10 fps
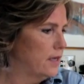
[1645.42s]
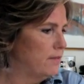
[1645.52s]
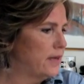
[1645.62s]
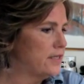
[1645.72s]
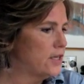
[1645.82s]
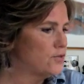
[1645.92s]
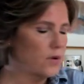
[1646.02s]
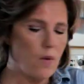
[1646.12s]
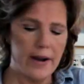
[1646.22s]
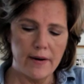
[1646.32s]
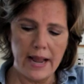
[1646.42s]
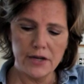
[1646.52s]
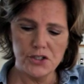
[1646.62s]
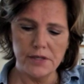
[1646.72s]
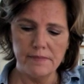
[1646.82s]
But it does require
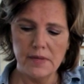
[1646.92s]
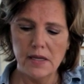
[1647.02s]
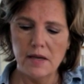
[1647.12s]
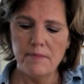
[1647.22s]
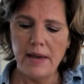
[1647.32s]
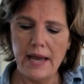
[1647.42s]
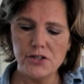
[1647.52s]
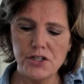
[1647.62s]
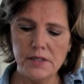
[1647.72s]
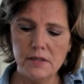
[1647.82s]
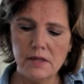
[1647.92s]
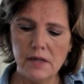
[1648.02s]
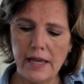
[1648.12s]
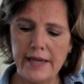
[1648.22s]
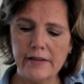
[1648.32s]
action. Passion,
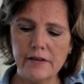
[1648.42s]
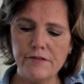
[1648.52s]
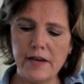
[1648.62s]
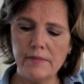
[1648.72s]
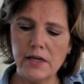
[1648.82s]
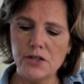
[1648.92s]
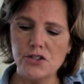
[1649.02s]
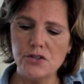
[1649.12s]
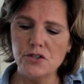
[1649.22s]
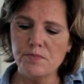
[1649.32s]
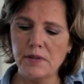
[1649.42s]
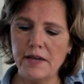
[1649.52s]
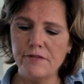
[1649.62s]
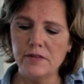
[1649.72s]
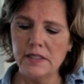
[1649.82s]
healing family issues,
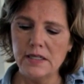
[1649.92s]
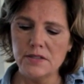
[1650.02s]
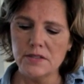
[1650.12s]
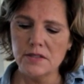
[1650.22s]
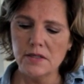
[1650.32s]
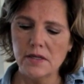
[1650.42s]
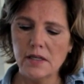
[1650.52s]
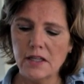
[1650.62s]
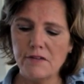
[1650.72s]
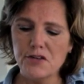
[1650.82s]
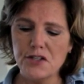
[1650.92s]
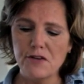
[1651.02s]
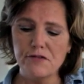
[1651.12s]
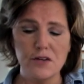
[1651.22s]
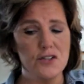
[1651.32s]
playfulness, love
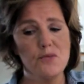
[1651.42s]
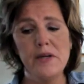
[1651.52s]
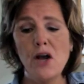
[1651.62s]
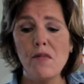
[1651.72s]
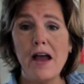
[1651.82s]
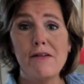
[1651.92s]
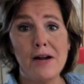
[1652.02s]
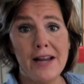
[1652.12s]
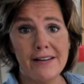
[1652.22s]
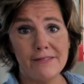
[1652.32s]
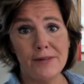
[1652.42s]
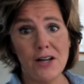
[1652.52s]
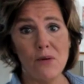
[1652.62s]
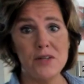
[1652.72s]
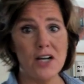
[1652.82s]
yourself first. We know that, right? We
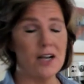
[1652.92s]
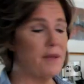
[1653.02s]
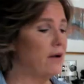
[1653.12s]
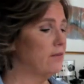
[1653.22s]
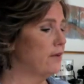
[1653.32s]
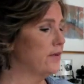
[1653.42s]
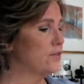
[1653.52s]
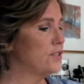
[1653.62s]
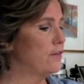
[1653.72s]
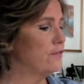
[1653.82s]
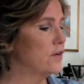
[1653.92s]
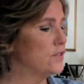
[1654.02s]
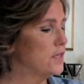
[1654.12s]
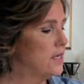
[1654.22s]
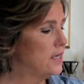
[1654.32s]
know. We talk about loving yourself
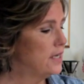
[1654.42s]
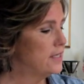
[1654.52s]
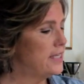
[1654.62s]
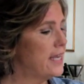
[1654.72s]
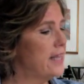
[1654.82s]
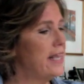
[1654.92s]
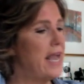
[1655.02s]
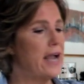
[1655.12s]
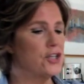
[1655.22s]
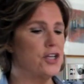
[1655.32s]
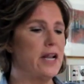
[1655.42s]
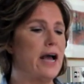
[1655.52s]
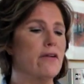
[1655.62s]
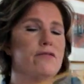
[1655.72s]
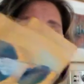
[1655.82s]
first. Taking the action
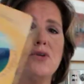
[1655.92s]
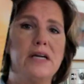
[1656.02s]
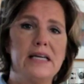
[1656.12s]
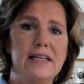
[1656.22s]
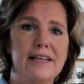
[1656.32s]
out of joy.